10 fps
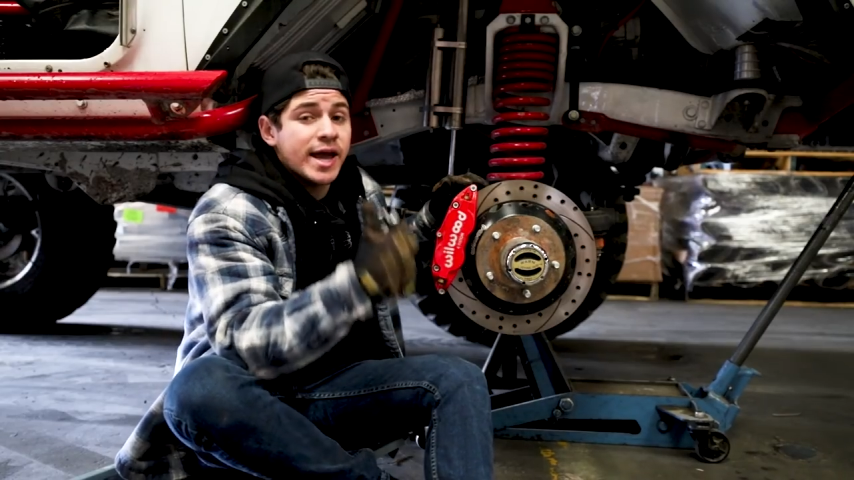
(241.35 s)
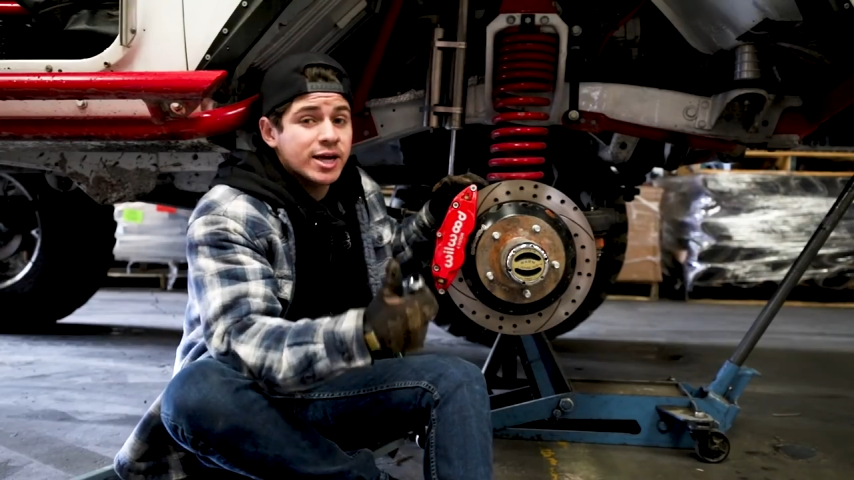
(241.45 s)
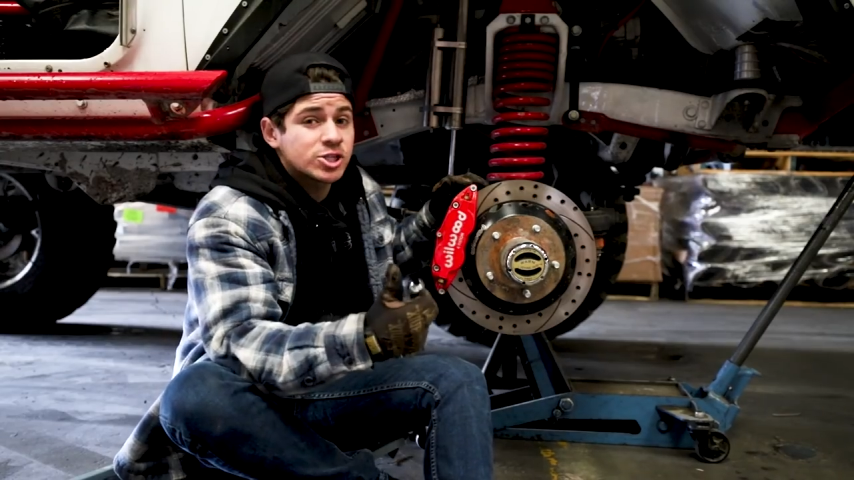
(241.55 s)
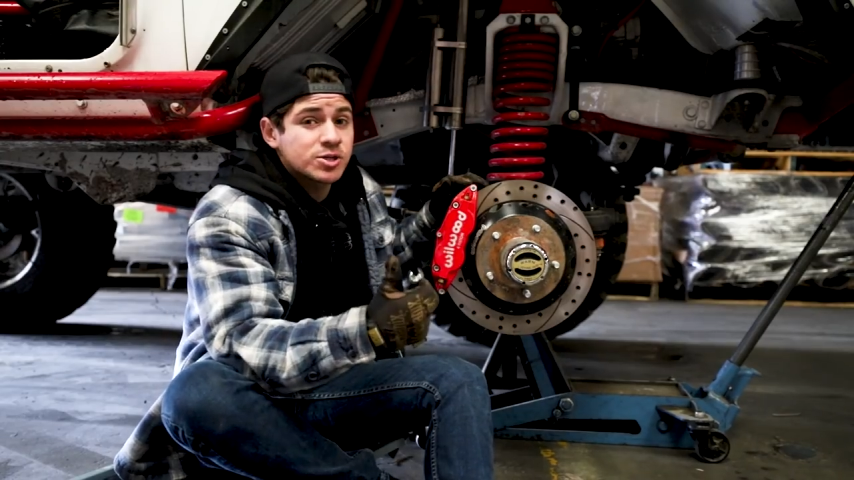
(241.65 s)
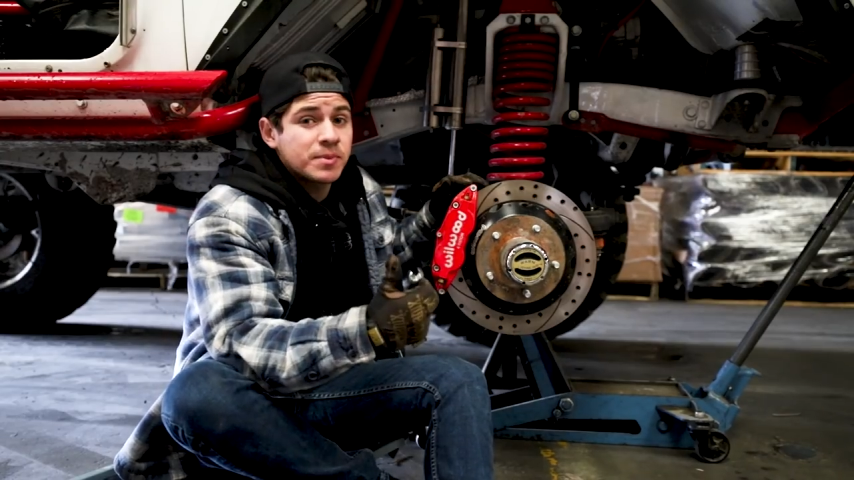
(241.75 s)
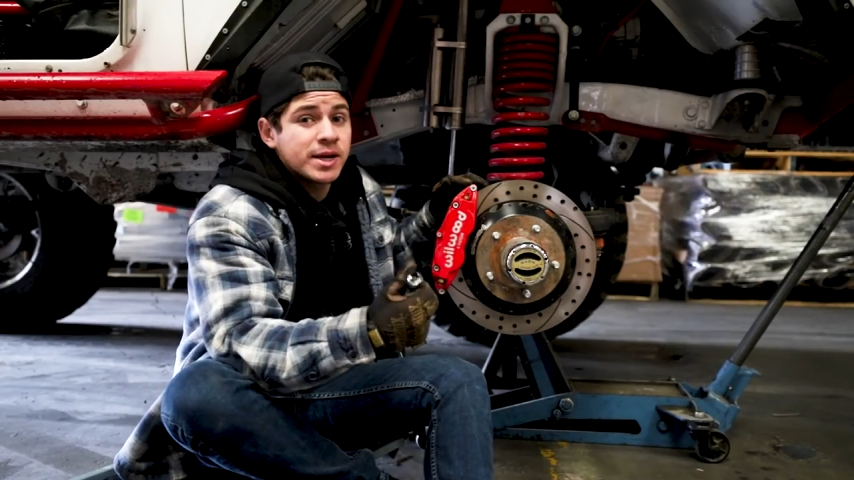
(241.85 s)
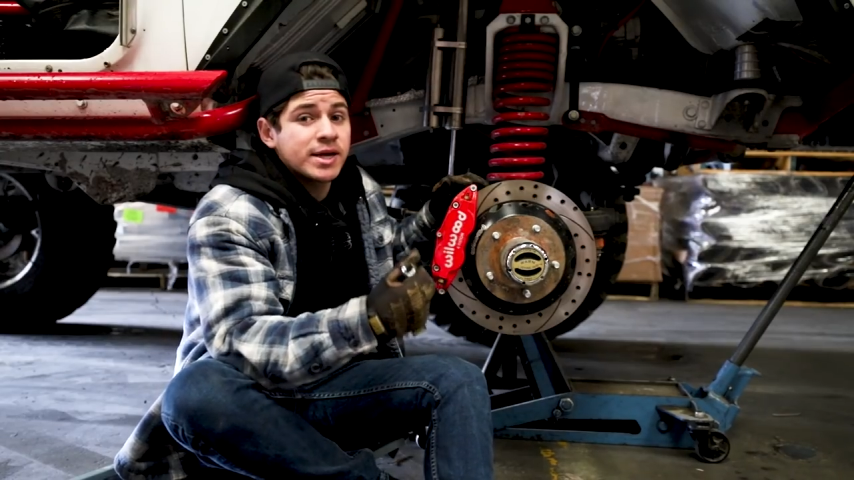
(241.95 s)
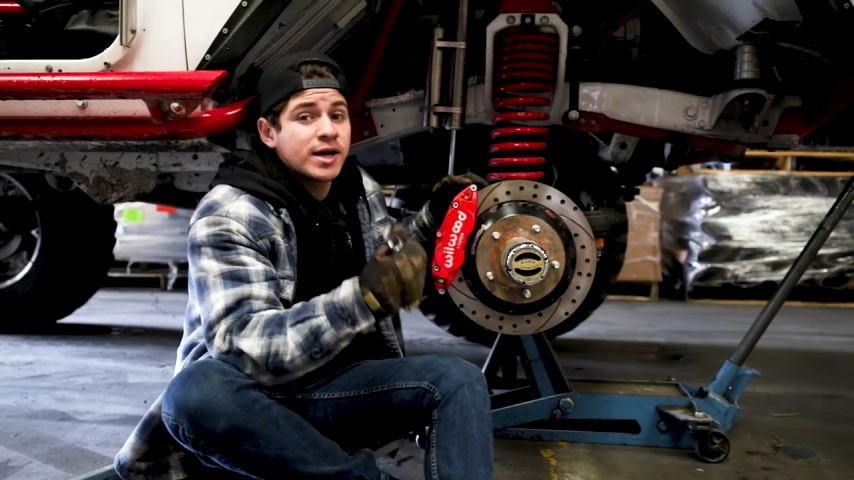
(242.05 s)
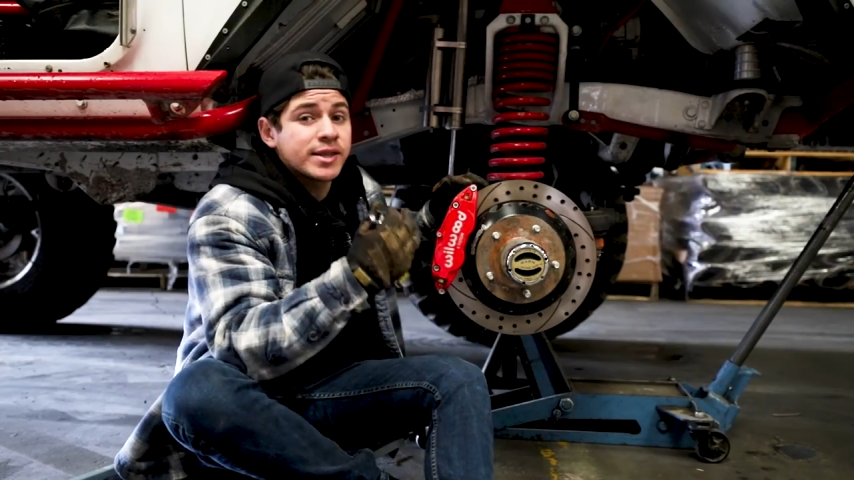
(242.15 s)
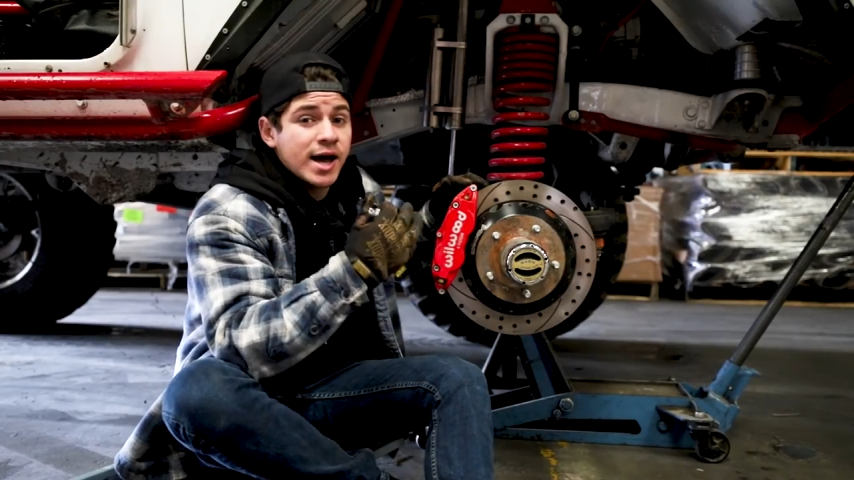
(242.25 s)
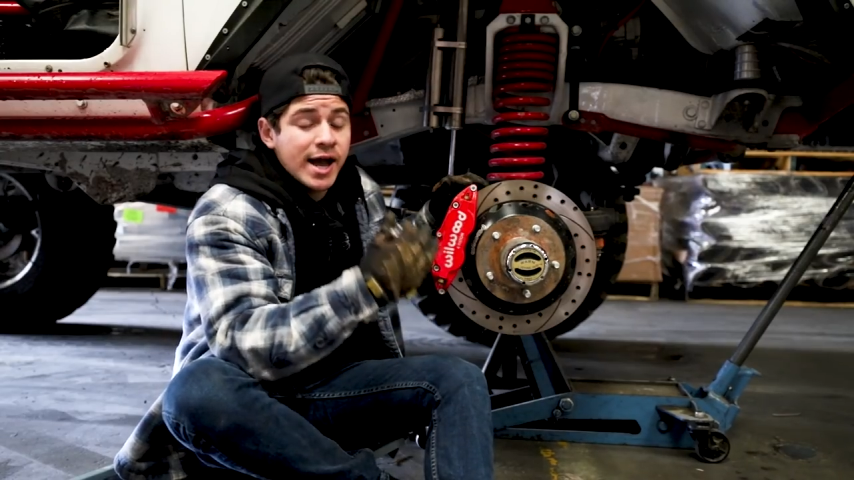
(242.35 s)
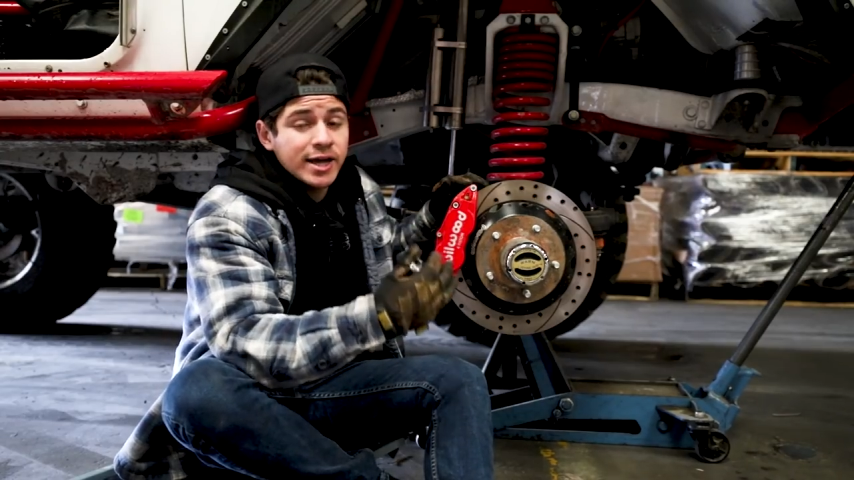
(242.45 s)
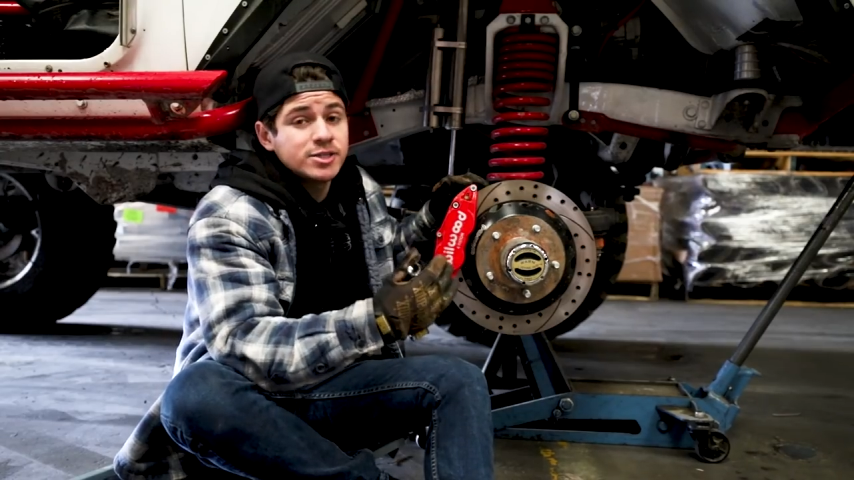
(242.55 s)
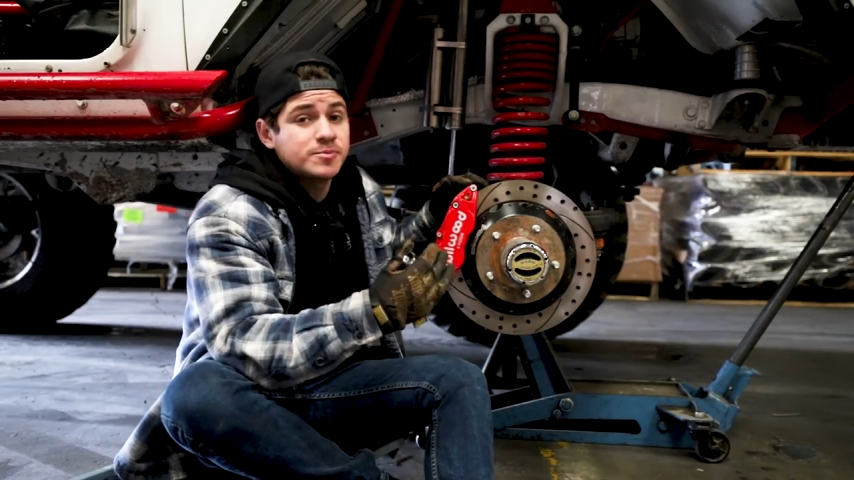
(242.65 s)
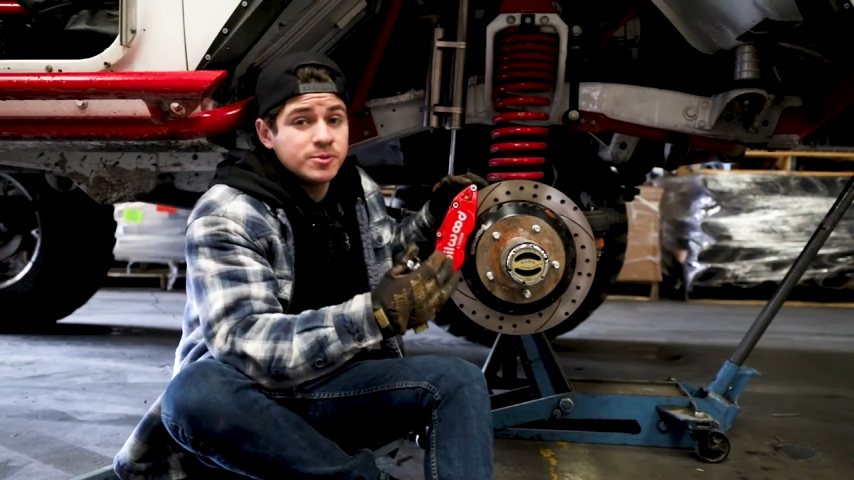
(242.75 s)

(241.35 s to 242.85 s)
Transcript: extra money on the hydro